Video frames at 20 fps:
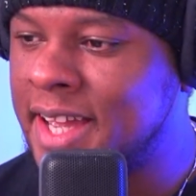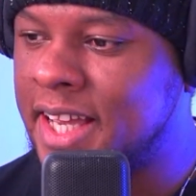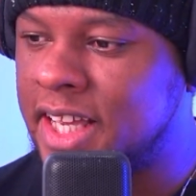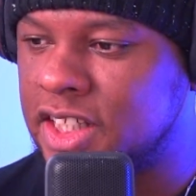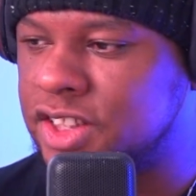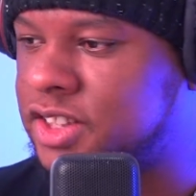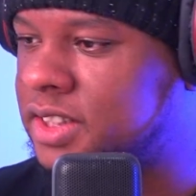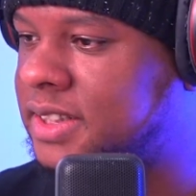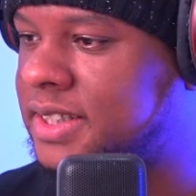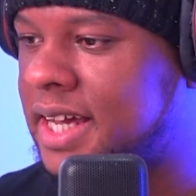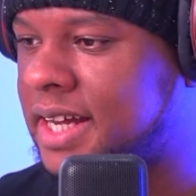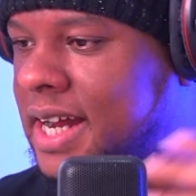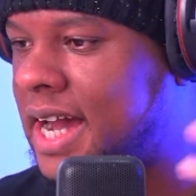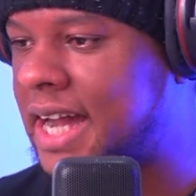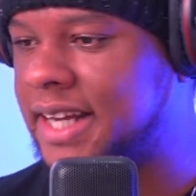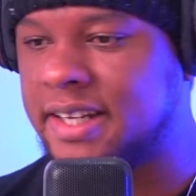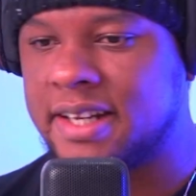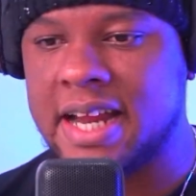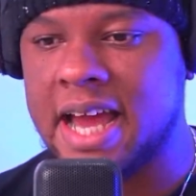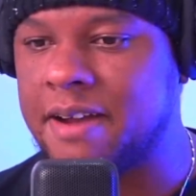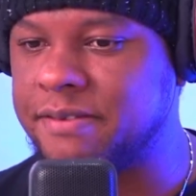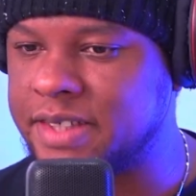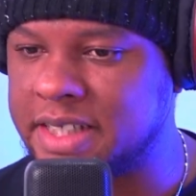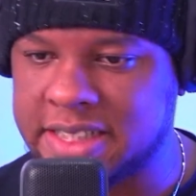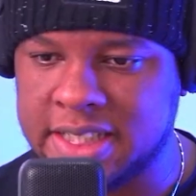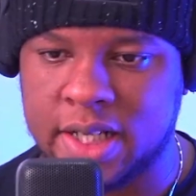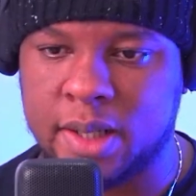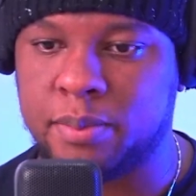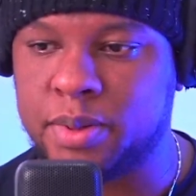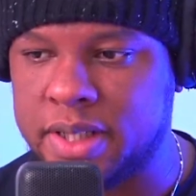It's just that I didn't have the
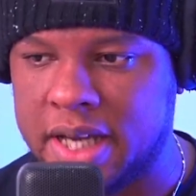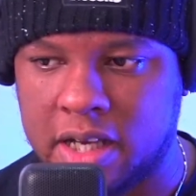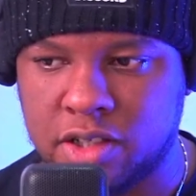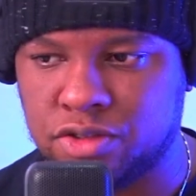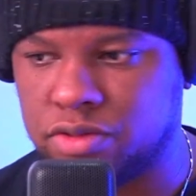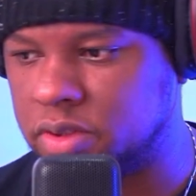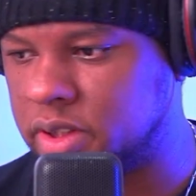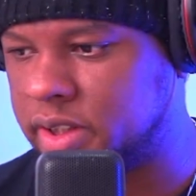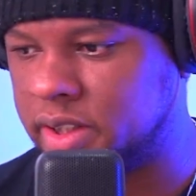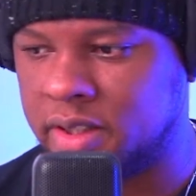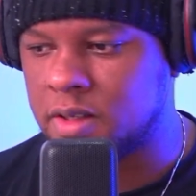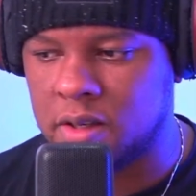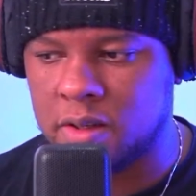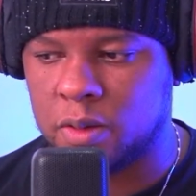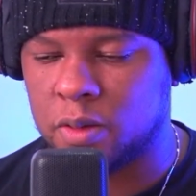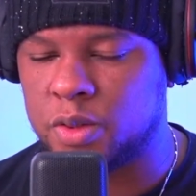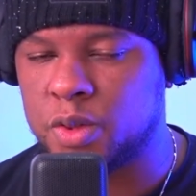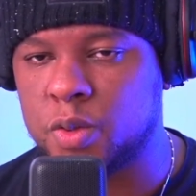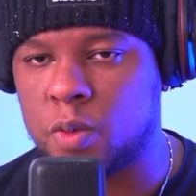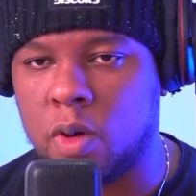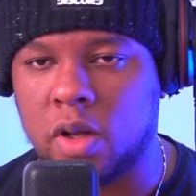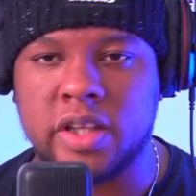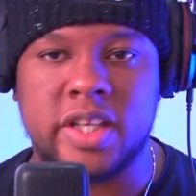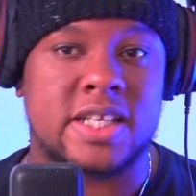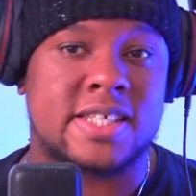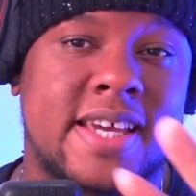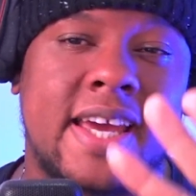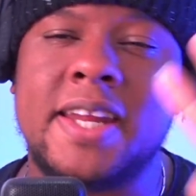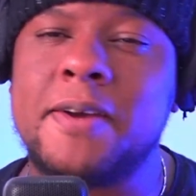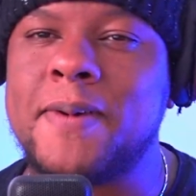setup to actually, do all
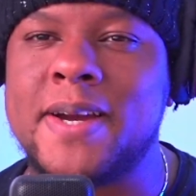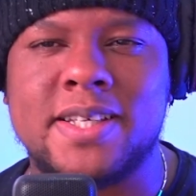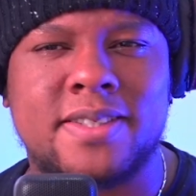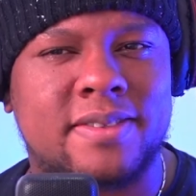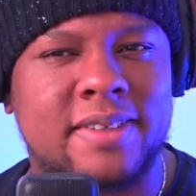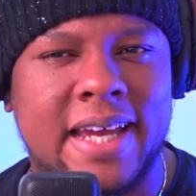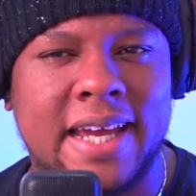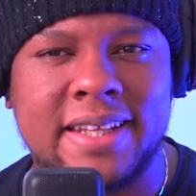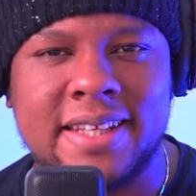this. Anyways, it